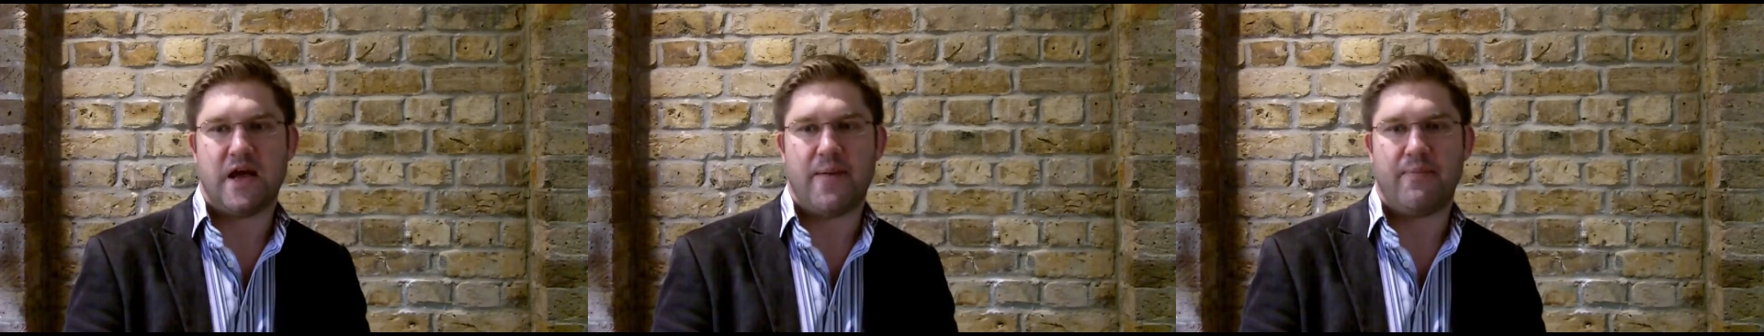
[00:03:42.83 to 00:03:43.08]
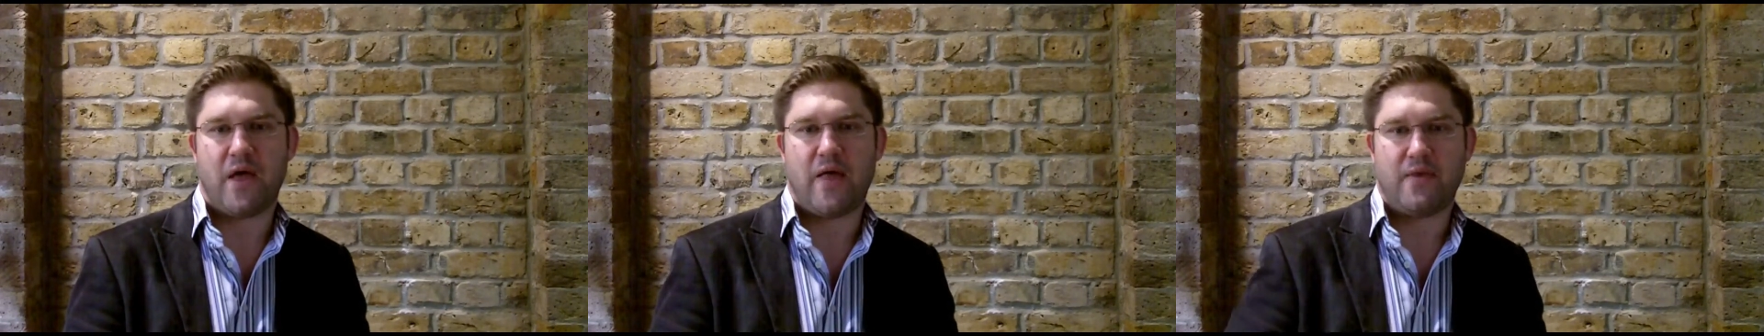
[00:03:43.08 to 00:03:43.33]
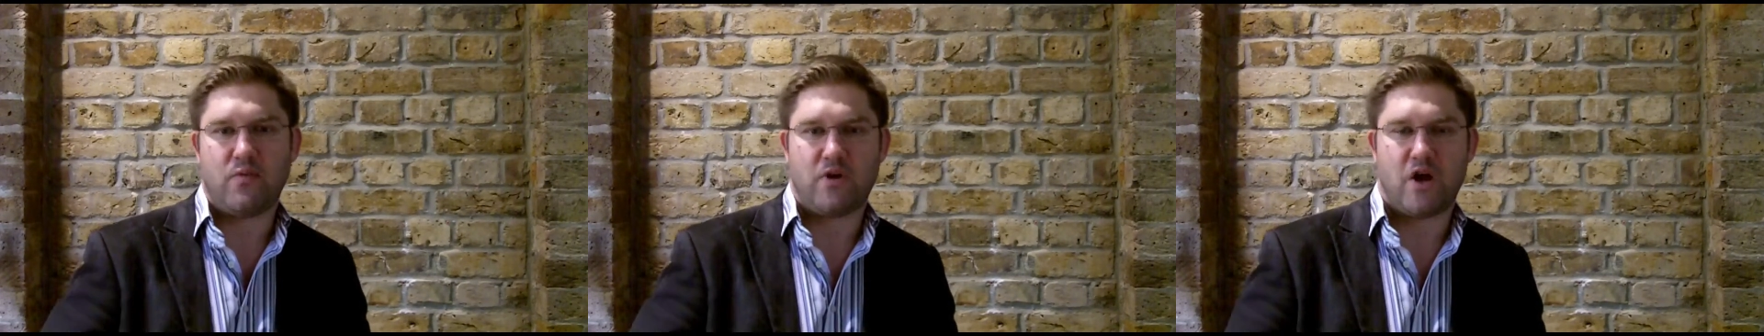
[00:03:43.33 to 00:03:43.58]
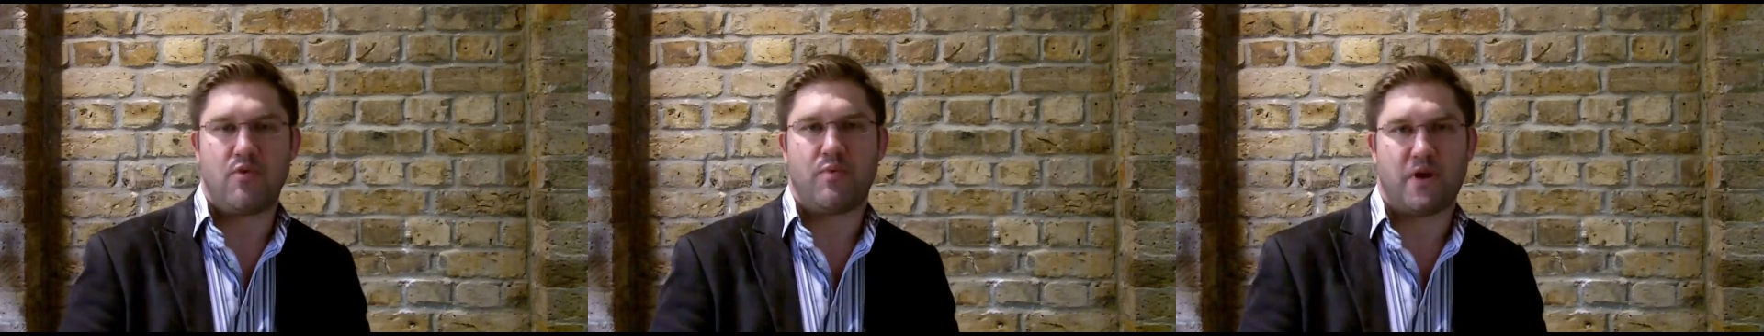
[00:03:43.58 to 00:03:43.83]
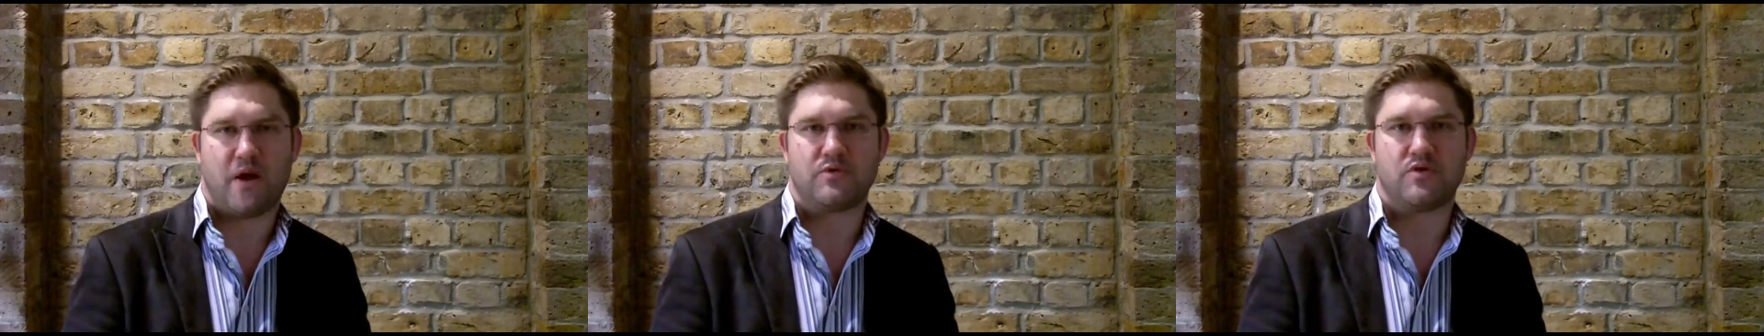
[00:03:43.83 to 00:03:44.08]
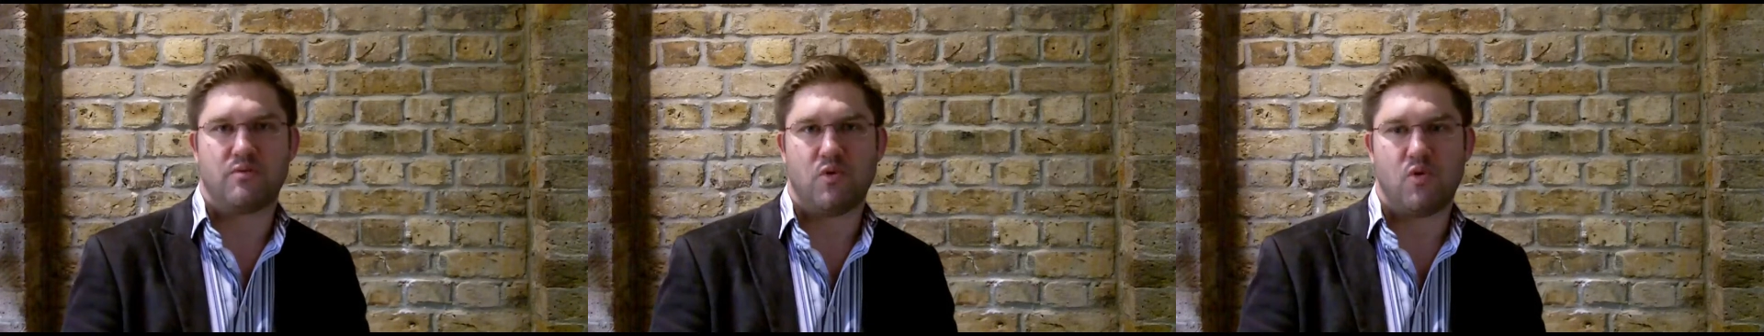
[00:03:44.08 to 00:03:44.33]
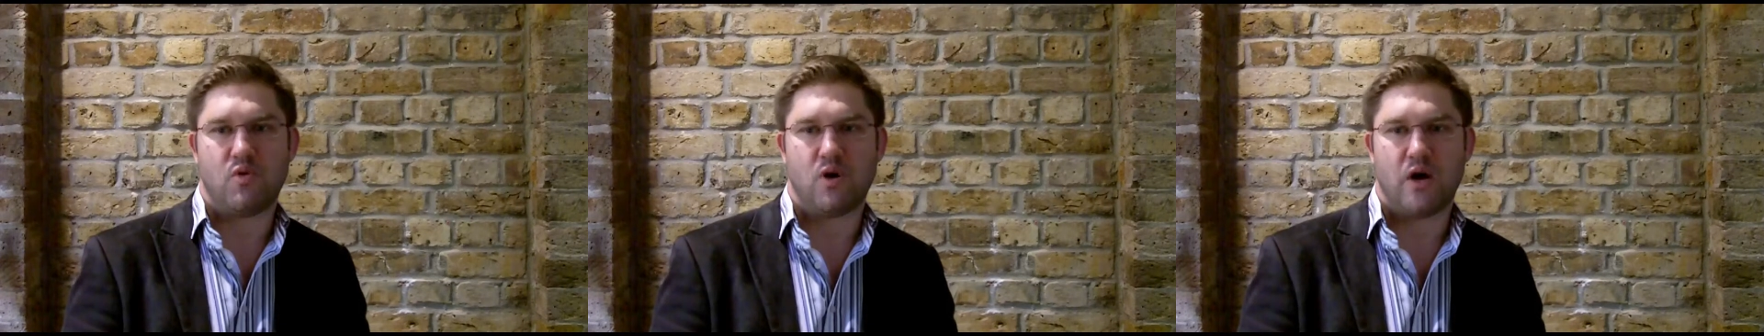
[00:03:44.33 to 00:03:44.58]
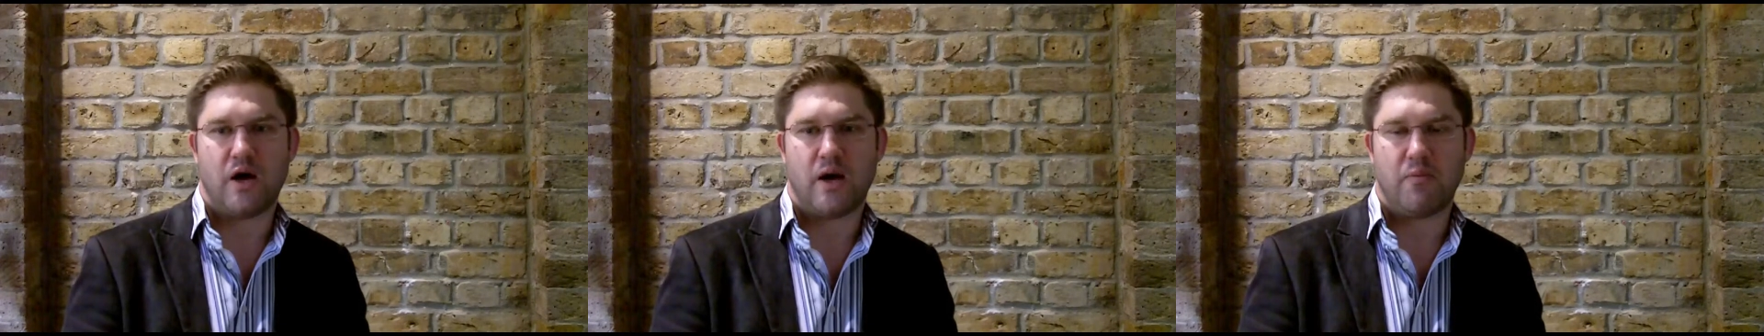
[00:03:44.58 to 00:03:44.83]
And then we'd open up to
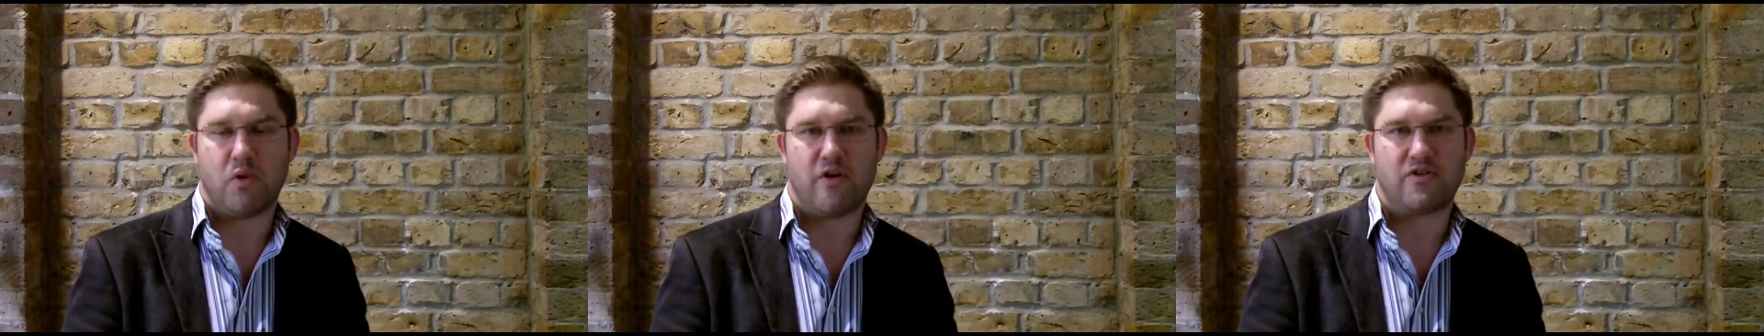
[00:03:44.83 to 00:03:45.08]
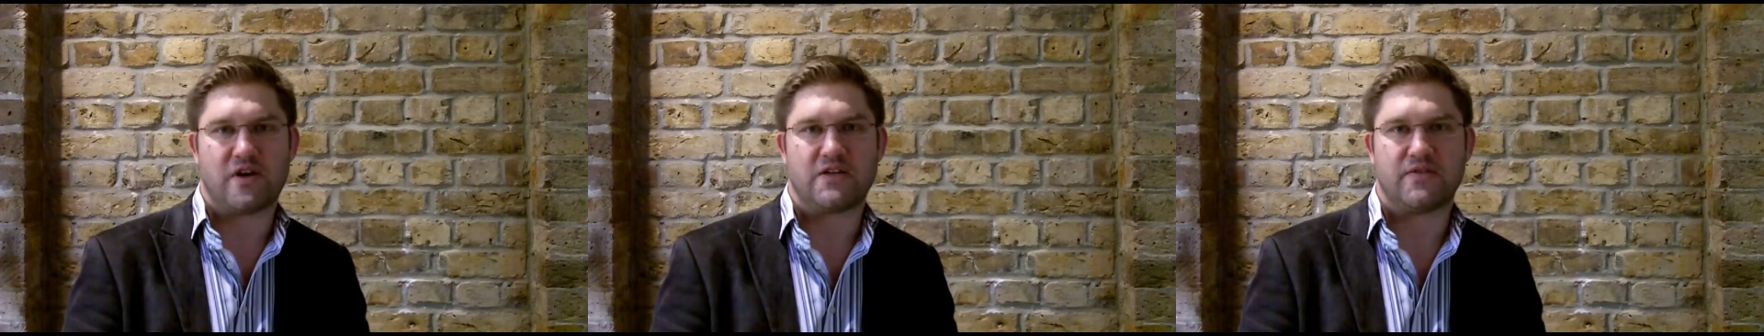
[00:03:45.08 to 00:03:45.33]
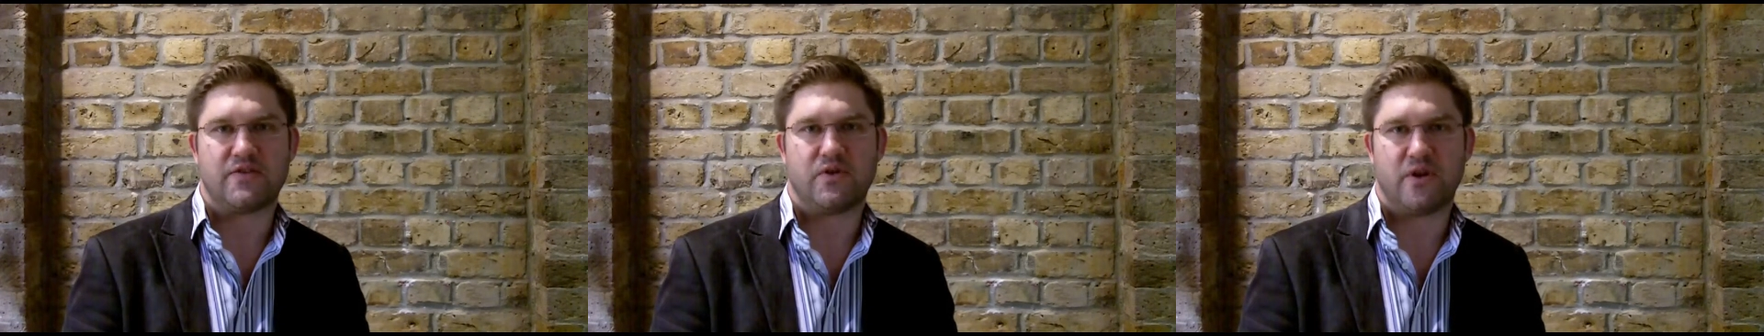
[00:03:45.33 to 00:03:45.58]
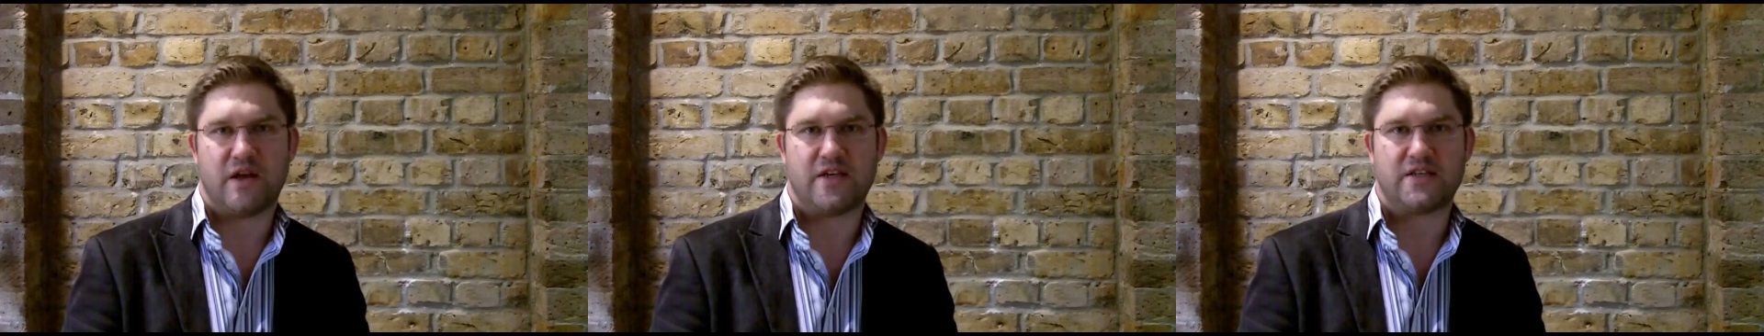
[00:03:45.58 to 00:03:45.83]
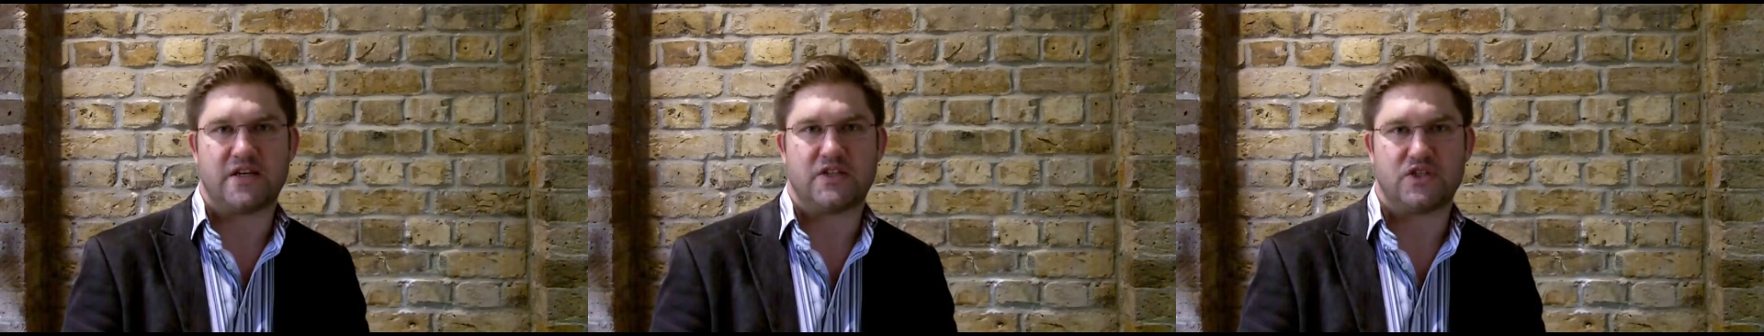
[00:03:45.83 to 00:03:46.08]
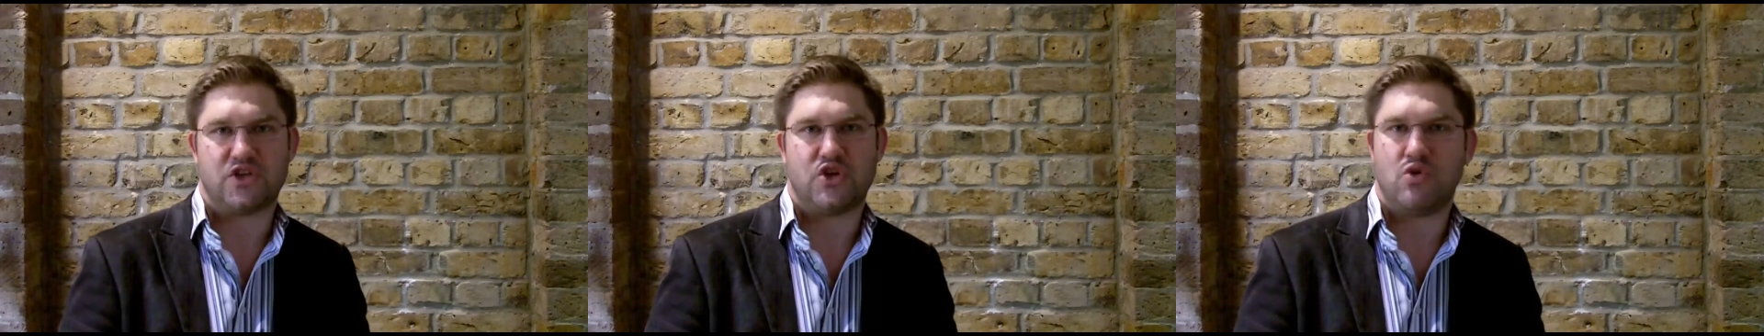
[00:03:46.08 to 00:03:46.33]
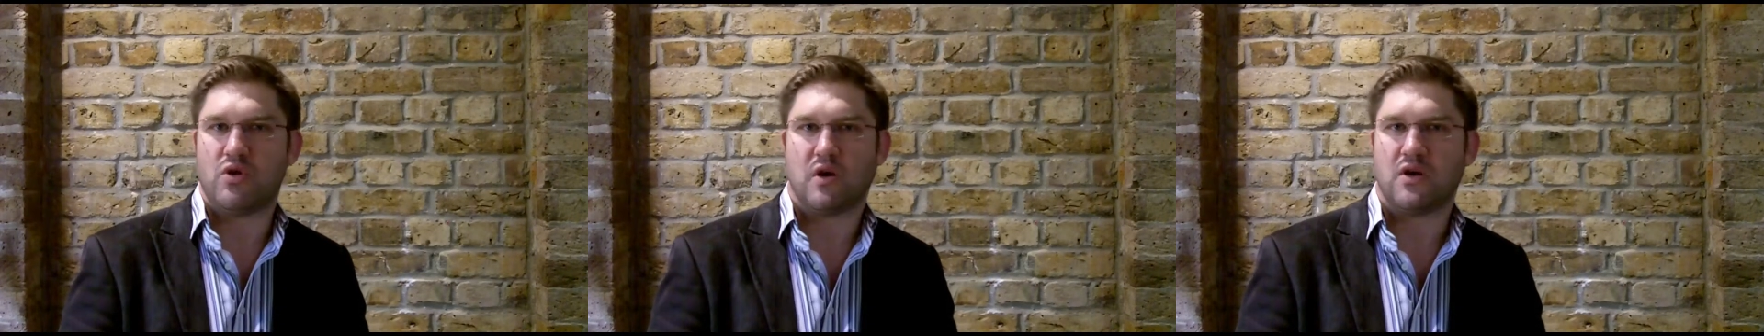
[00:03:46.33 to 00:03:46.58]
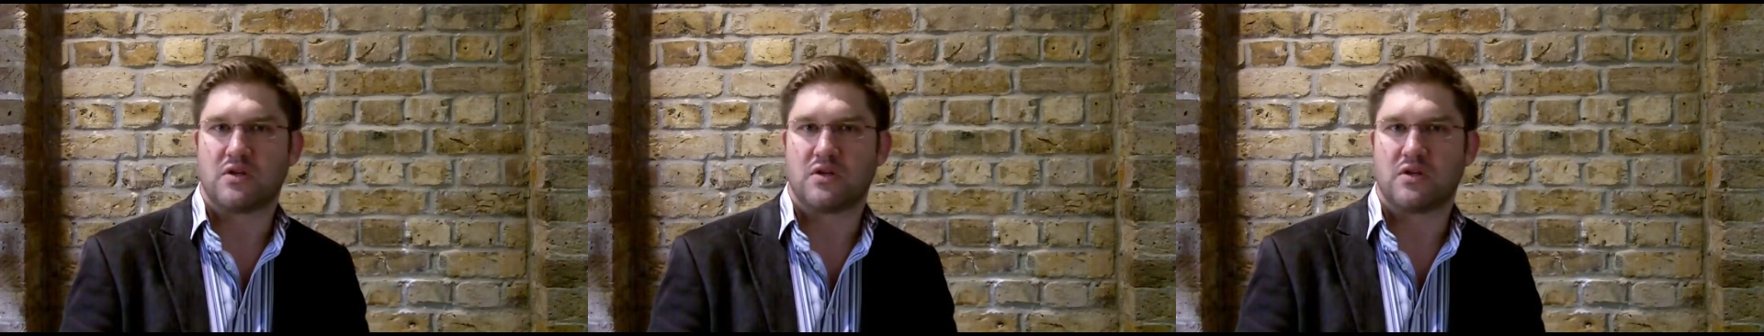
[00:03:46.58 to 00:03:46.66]
a more interactive Q&A session so you can